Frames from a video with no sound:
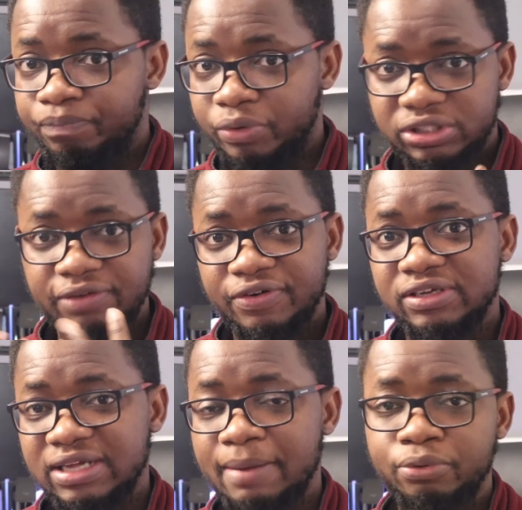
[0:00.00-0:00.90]
But say, for
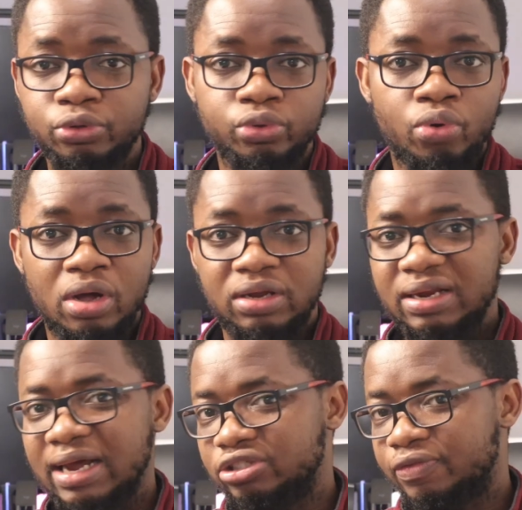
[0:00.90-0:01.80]
example,
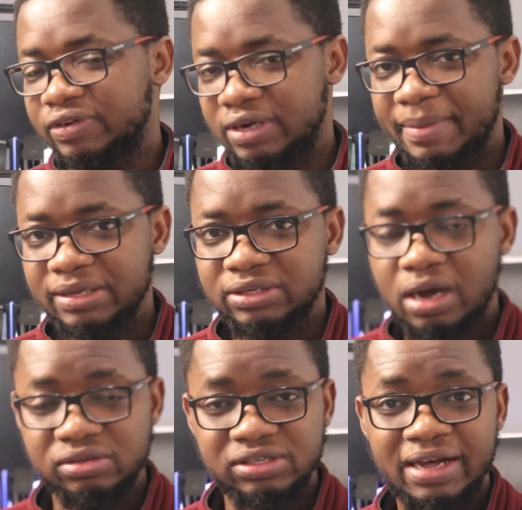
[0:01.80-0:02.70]
learn Azure
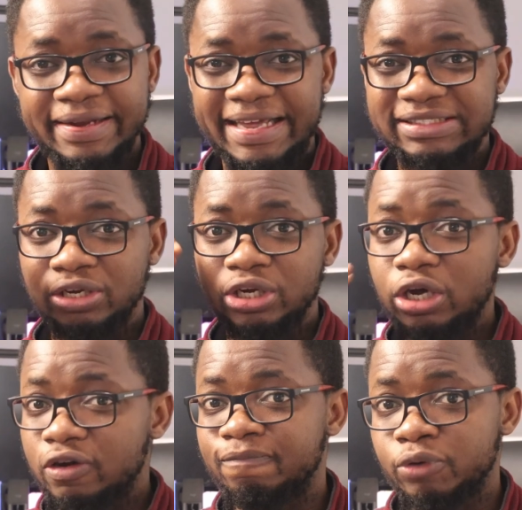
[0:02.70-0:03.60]
fundamentals. There's a
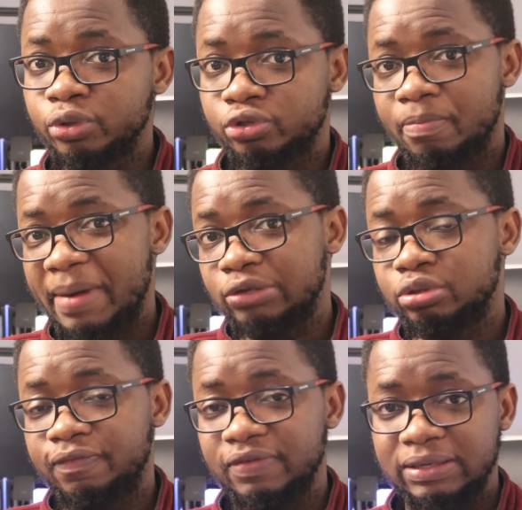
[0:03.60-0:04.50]
lot of modules on
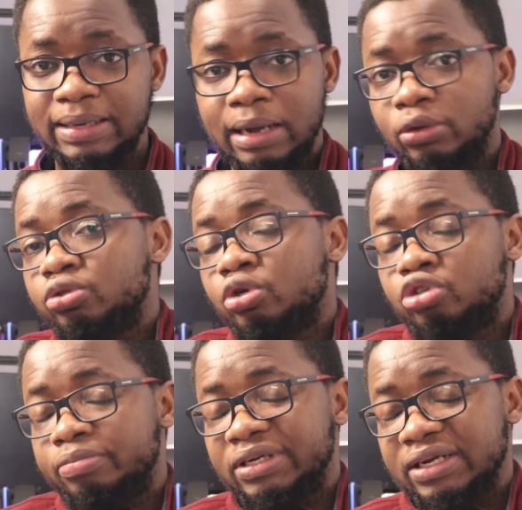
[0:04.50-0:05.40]
Microsoft Learn. I'll also
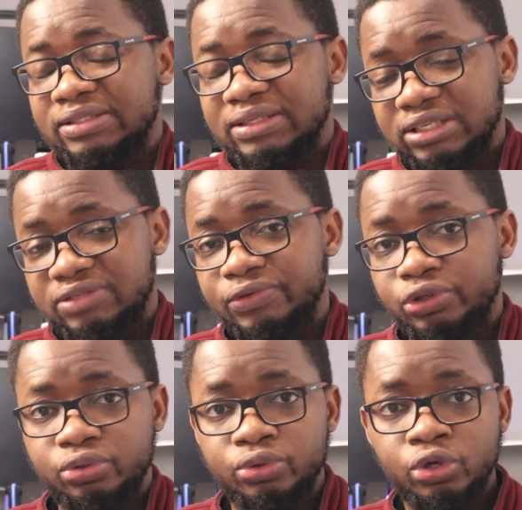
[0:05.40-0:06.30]
drop the links in this
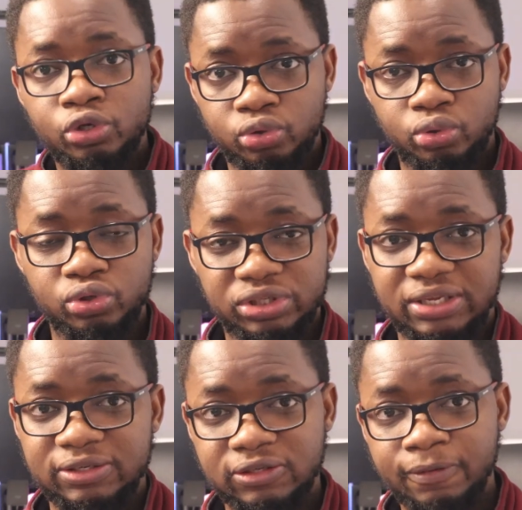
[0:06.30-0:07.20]
video to those
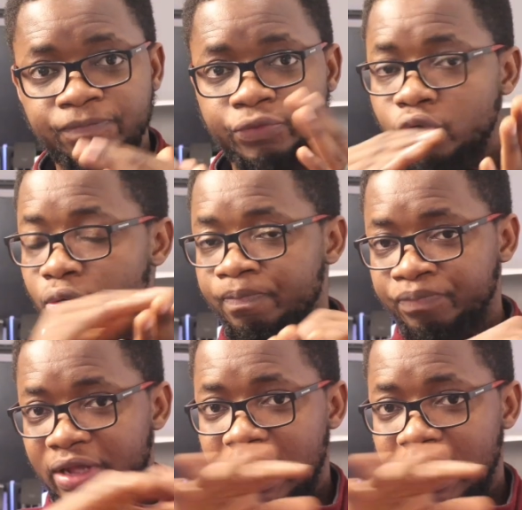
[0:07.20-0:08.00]
things. So,